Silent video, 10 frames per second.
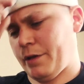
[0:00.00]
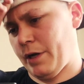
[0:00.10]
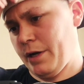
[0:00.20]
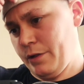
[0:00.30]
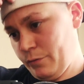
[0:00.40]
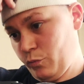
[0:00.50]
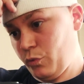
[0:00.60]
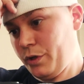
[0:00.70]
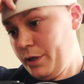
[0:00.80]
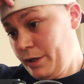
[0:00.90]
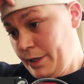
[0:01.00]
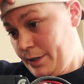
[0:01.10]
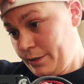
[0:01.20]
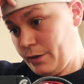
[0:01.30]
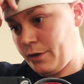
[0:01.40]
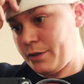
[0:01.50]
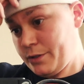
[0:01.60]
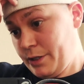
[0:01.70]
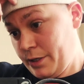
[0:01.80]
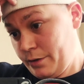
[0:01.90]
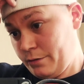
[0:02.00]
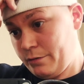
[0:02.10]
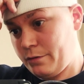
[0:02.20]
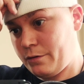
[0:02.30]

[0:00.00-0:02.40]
I really like the R Design